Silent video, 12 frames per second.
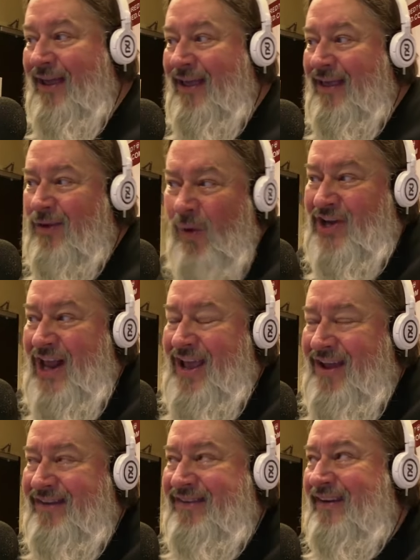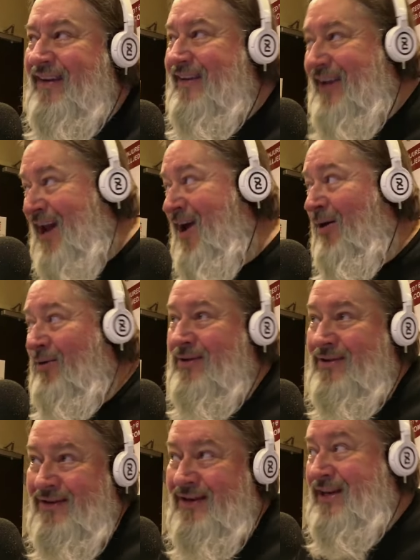The question is,
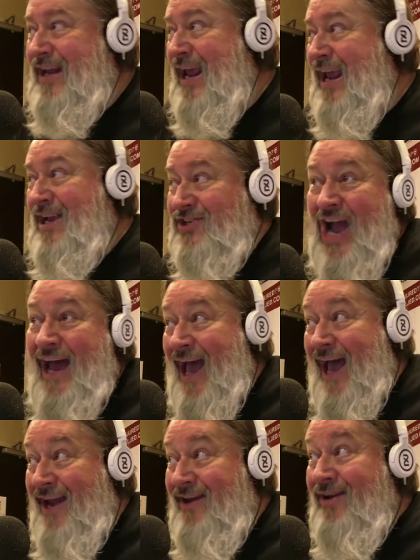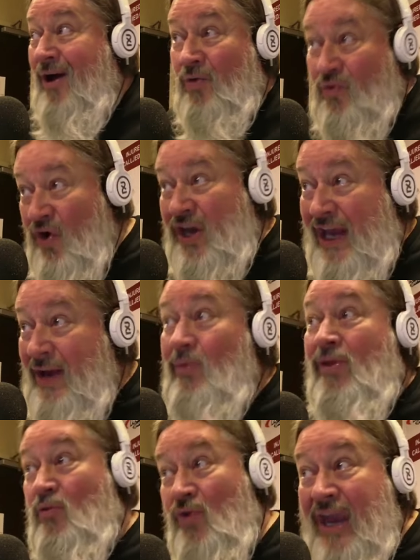you take a shot on a rookie
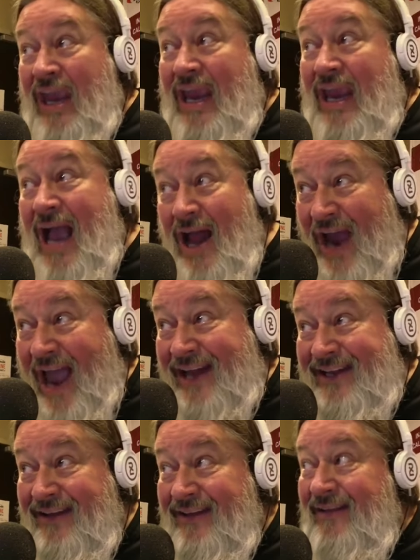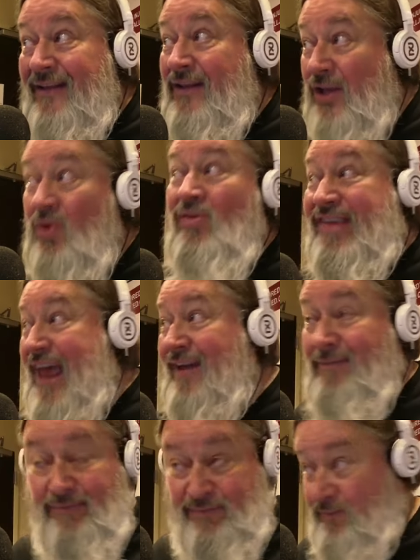with a rookie contract, use
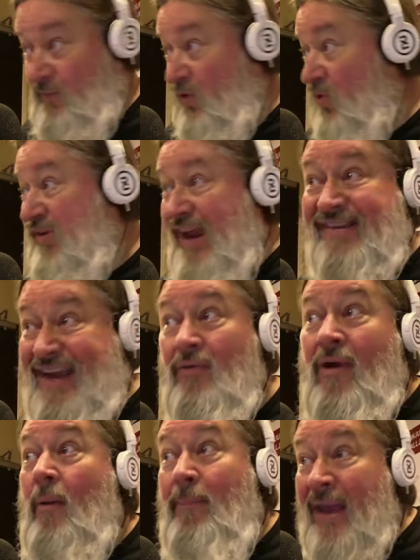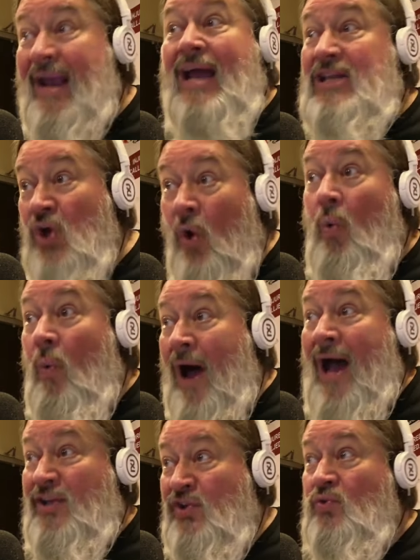that second round pick I don't
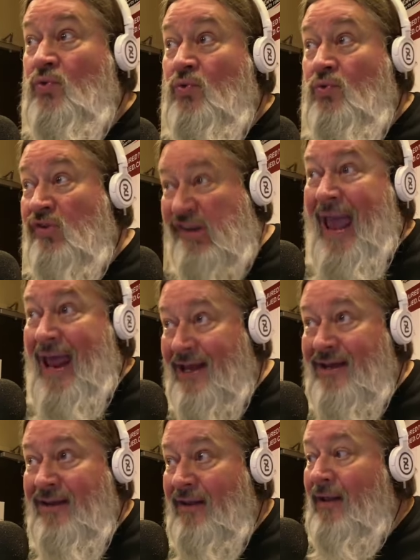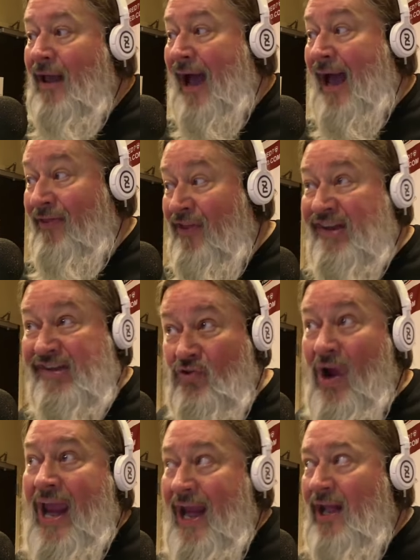want to spend on this
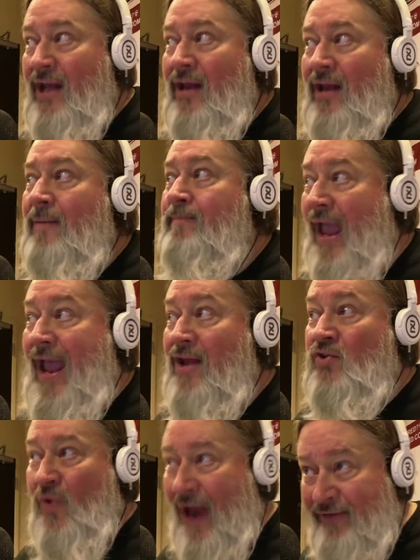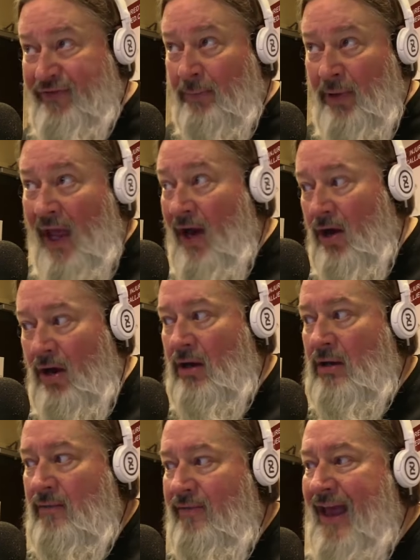trade and draft a player
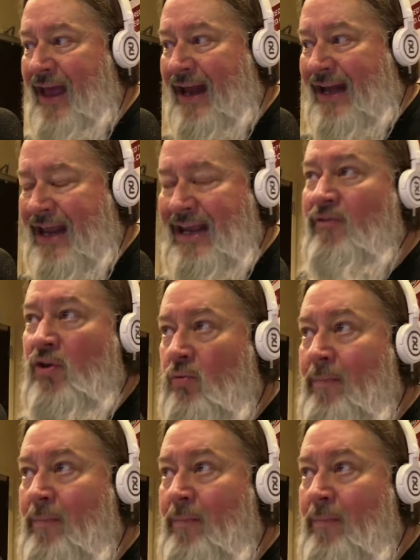that can give you